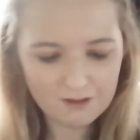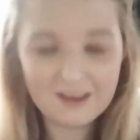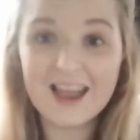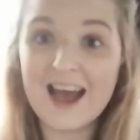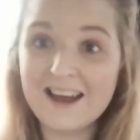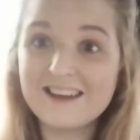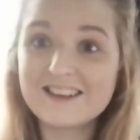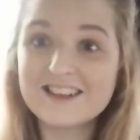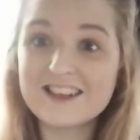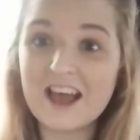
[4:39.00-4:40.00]
Yeah,
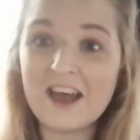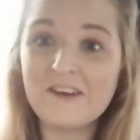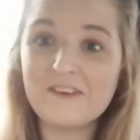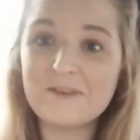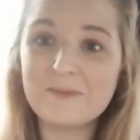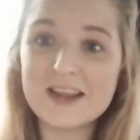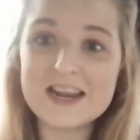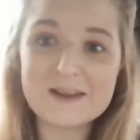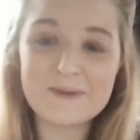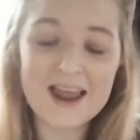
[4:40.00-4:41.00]
so
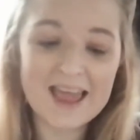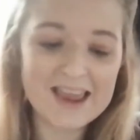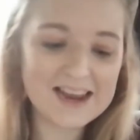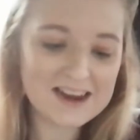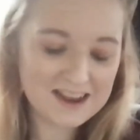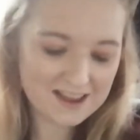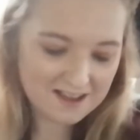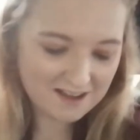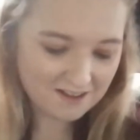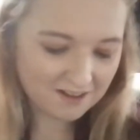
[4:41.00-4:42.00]
completely plain.
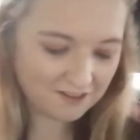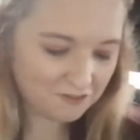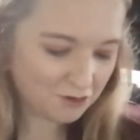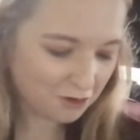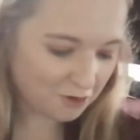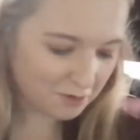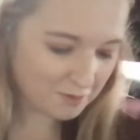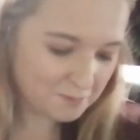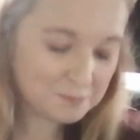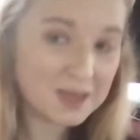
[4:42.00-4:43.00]
I've got
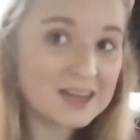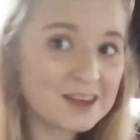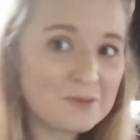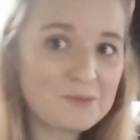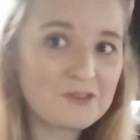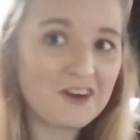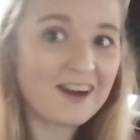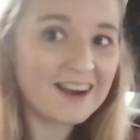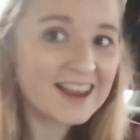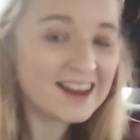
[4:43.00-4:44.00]
medium
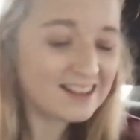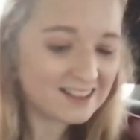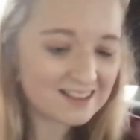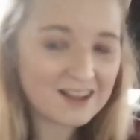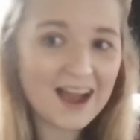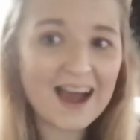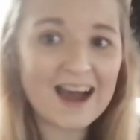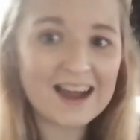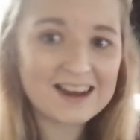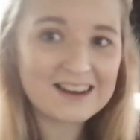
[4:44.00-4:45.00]
fries,
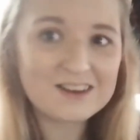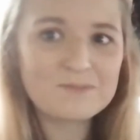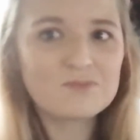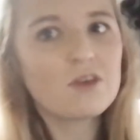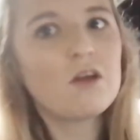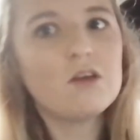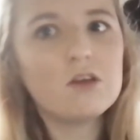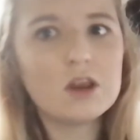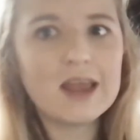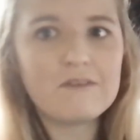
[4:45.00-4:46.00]
and
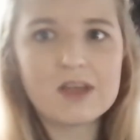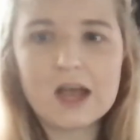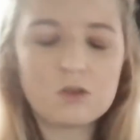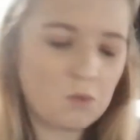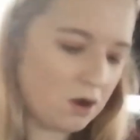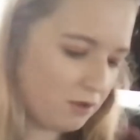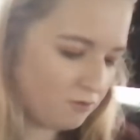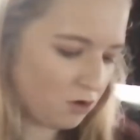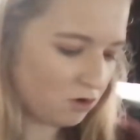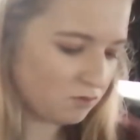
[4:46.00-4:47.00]
you never guess what
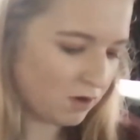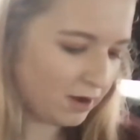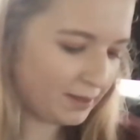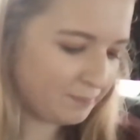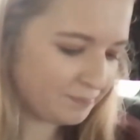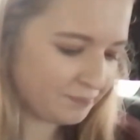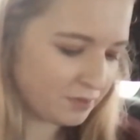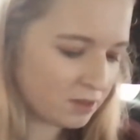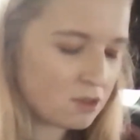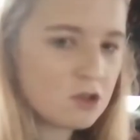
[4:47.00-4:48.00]
I've got, right?
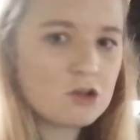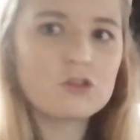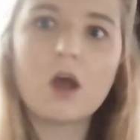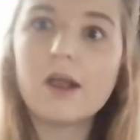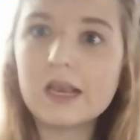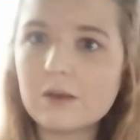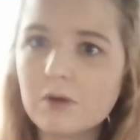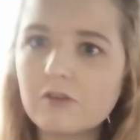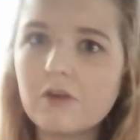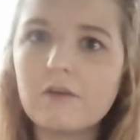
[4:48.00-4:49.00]
So I need a
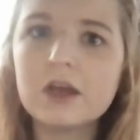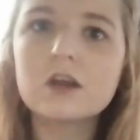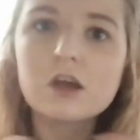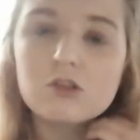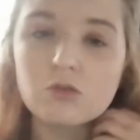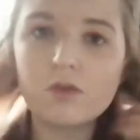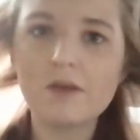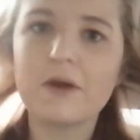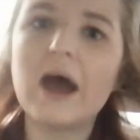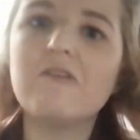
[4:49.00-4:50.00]
McFlurry, and I saw they
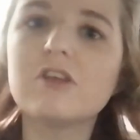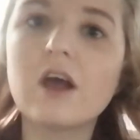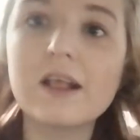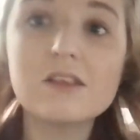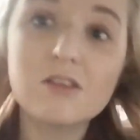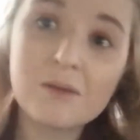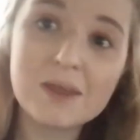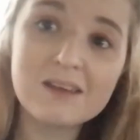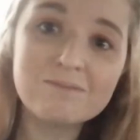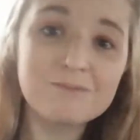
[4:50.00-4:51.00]
were advertised, so I
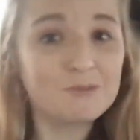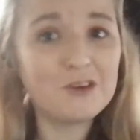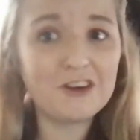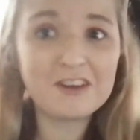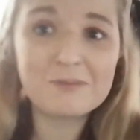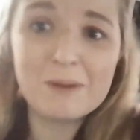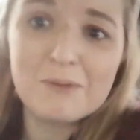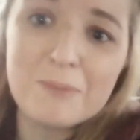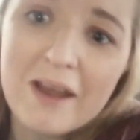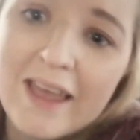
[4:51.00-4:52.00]
mean, works,
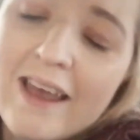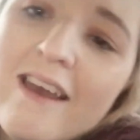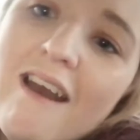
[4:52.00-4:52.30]
people buy it.